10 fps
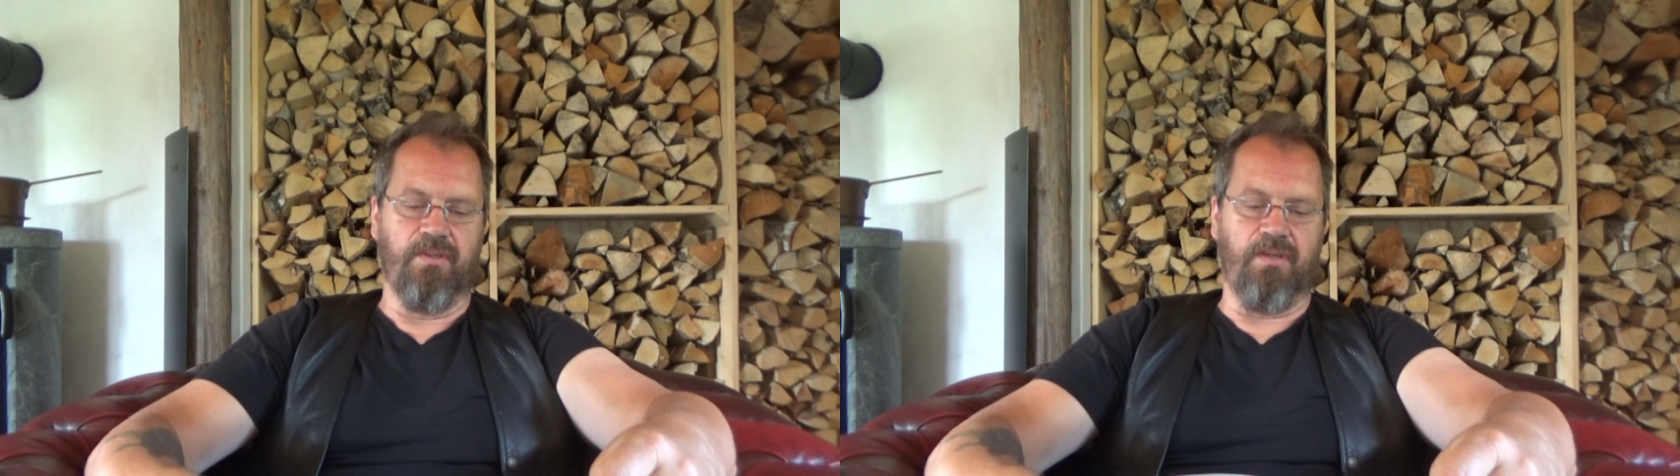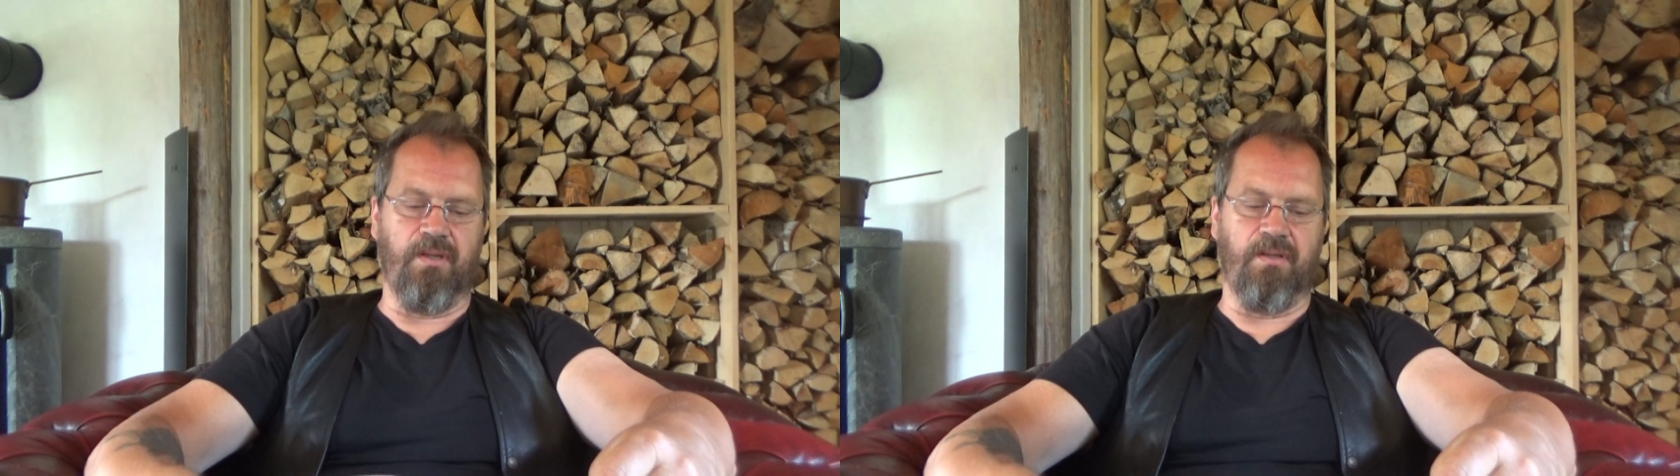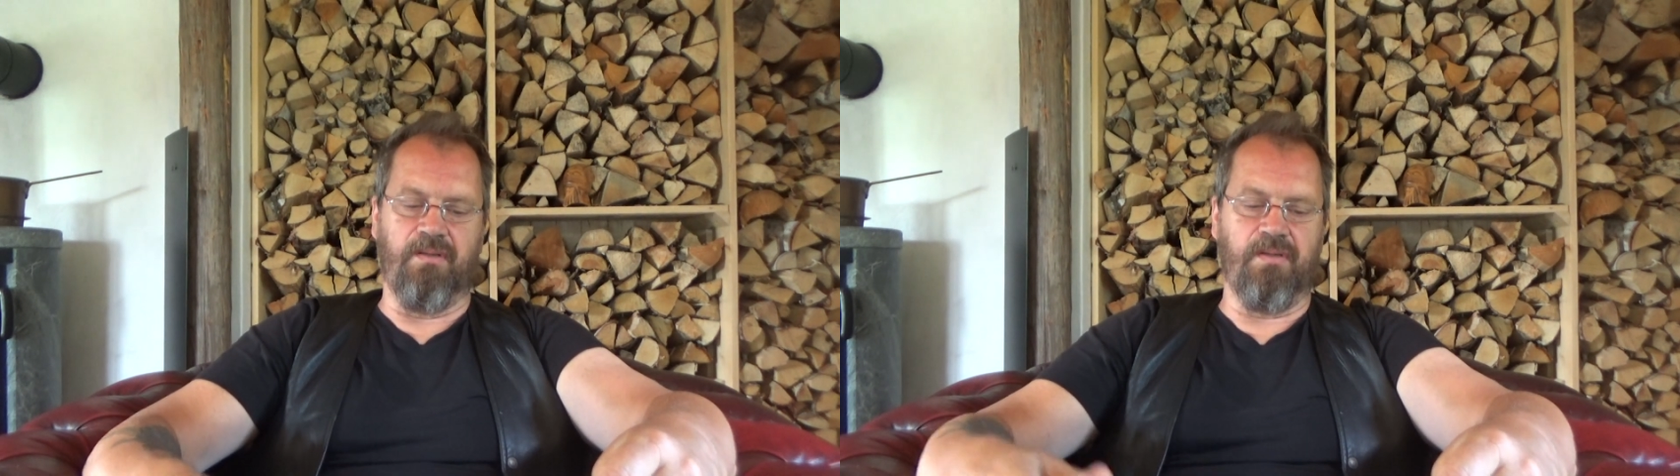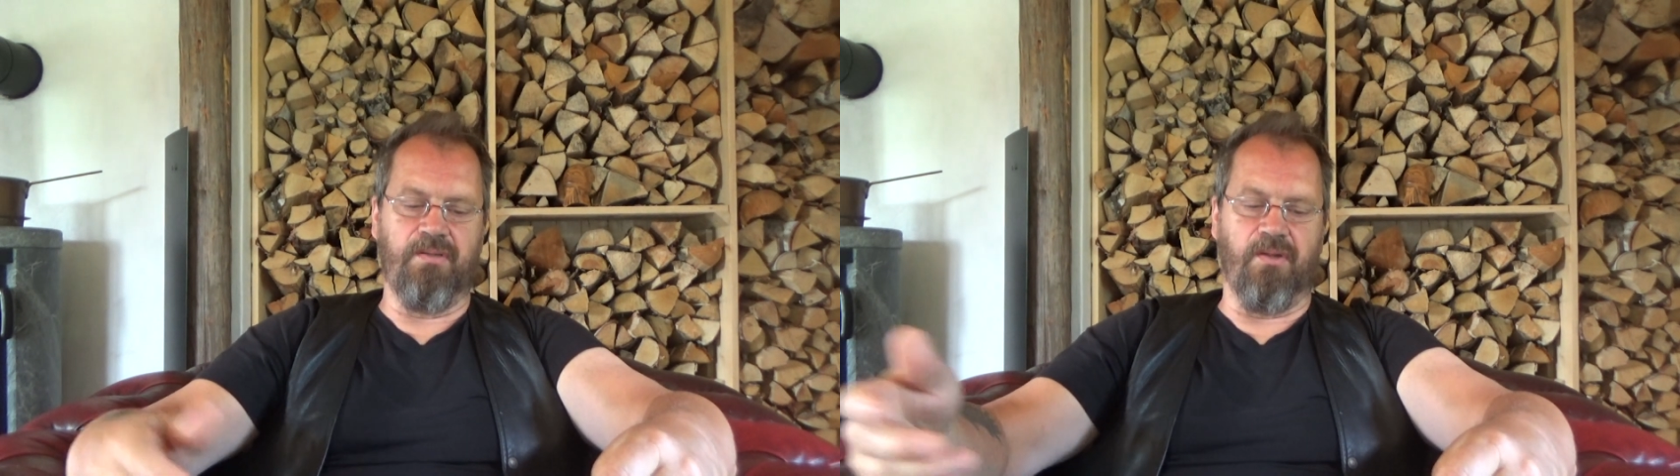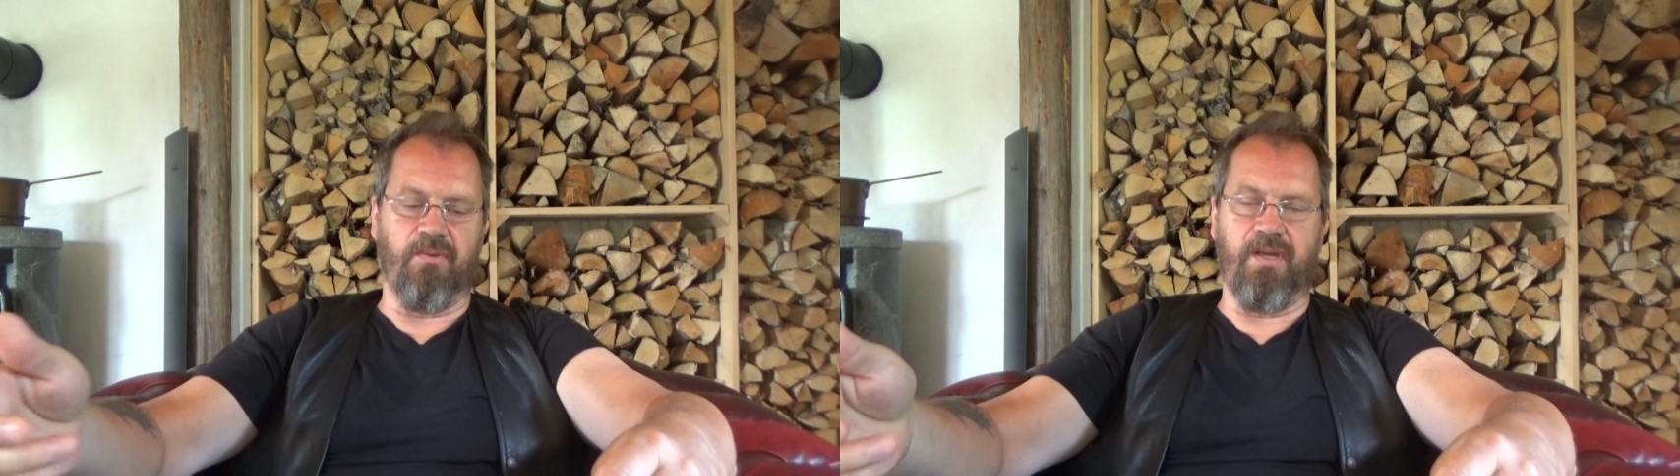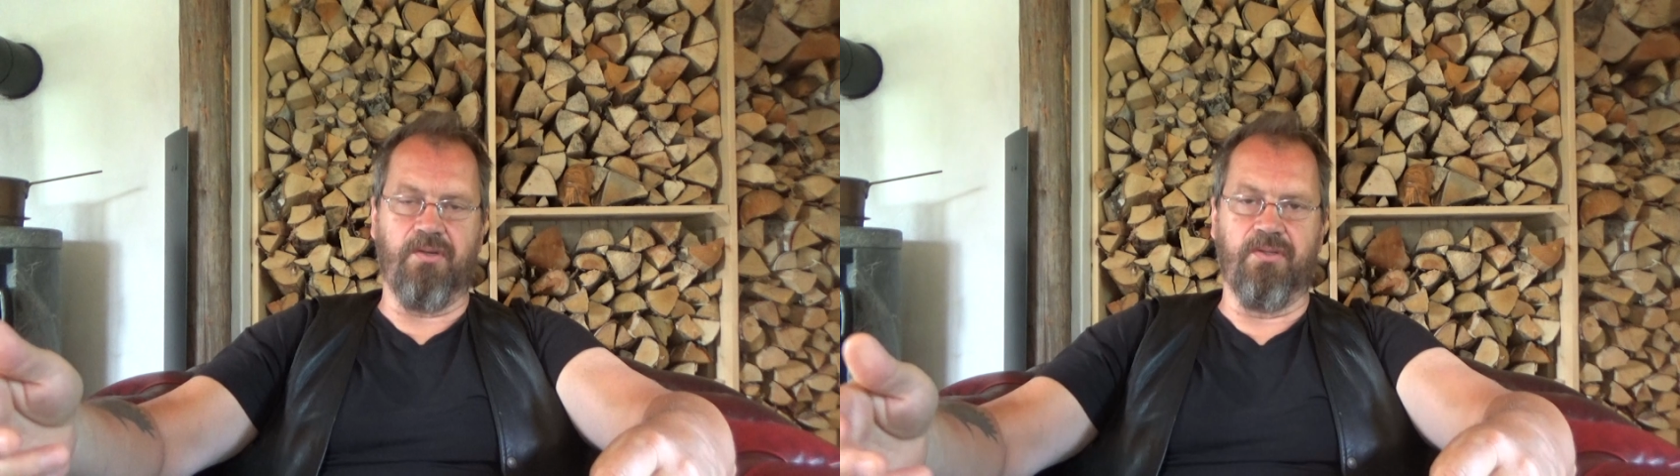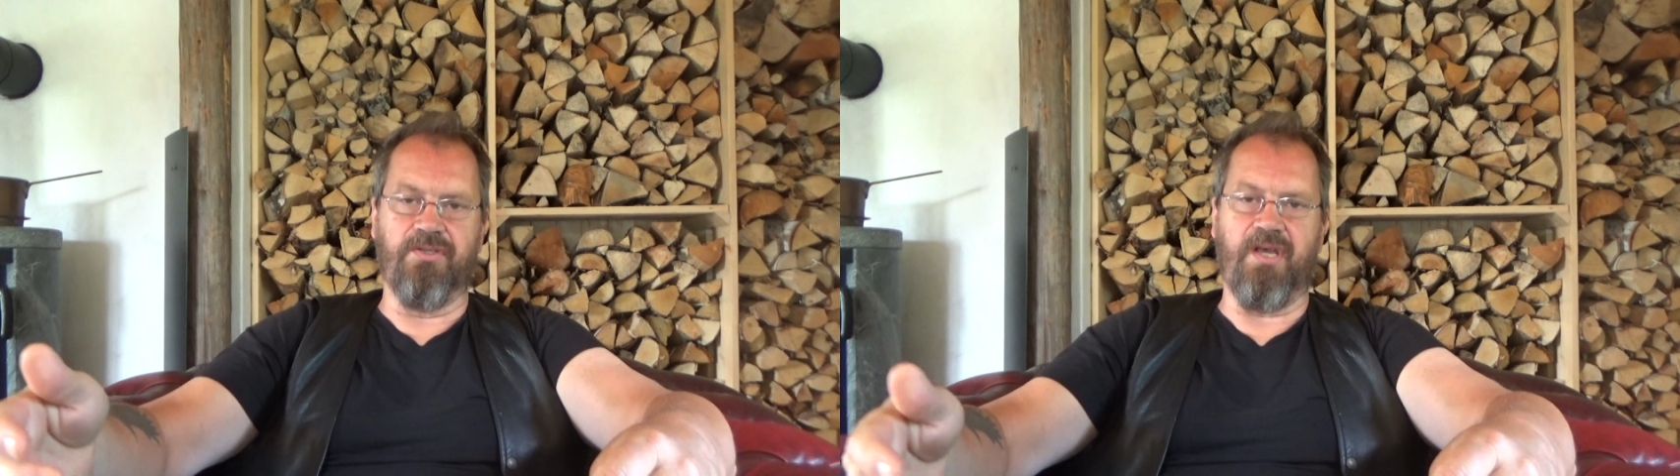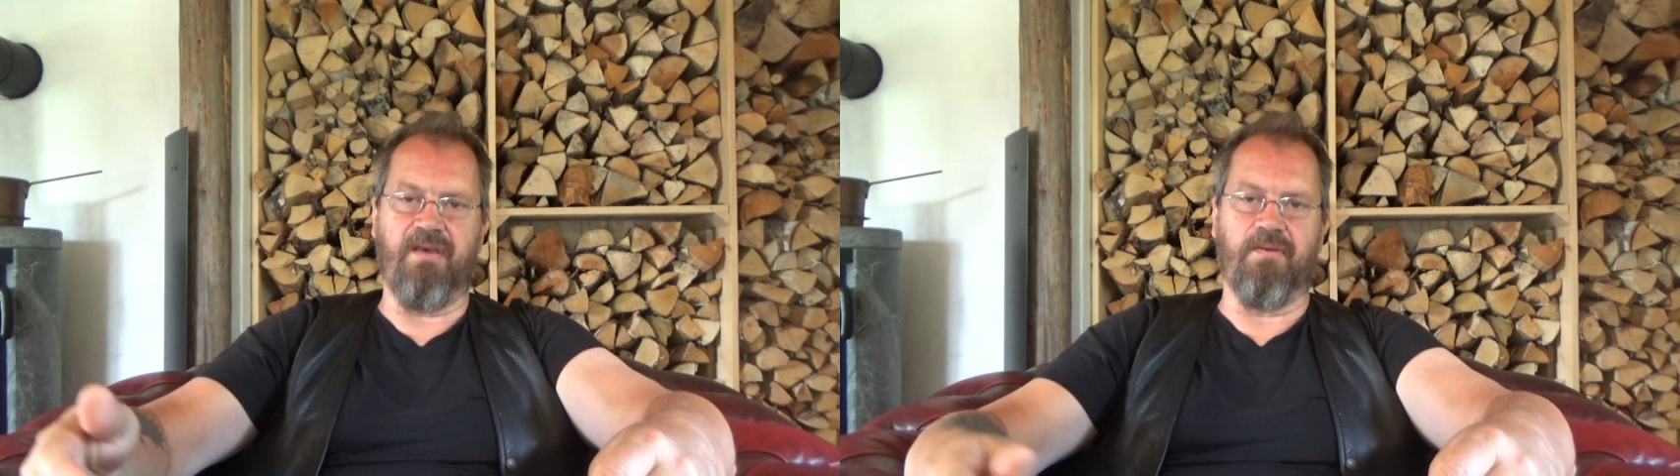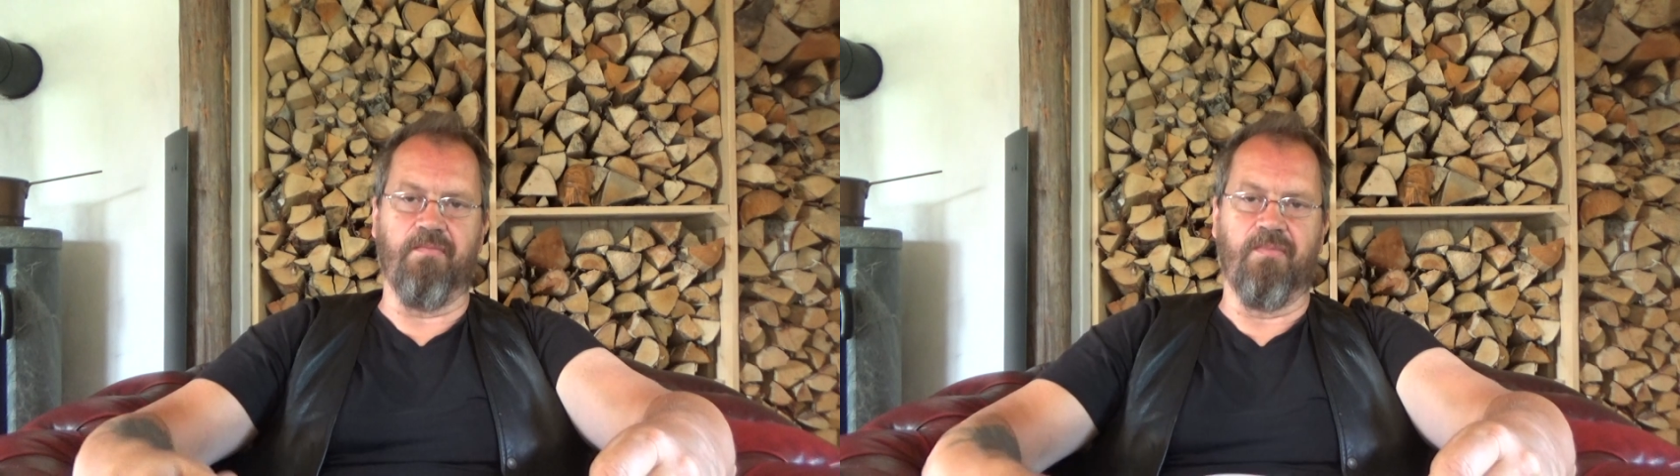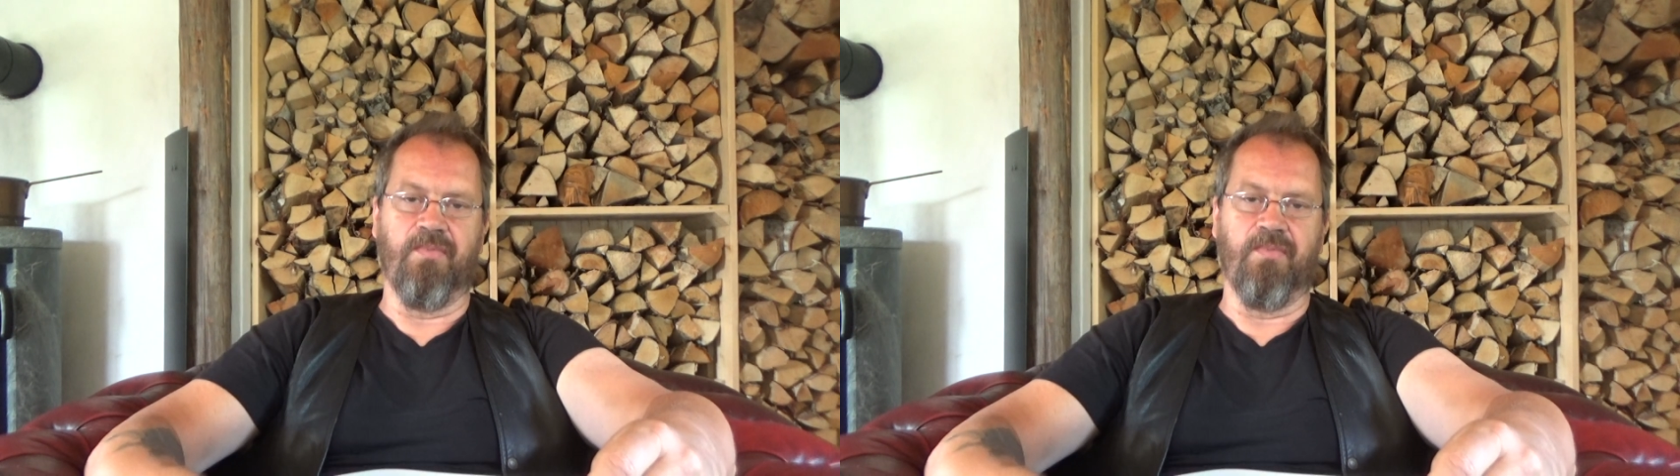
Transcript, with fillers: and you know they couldn't save him.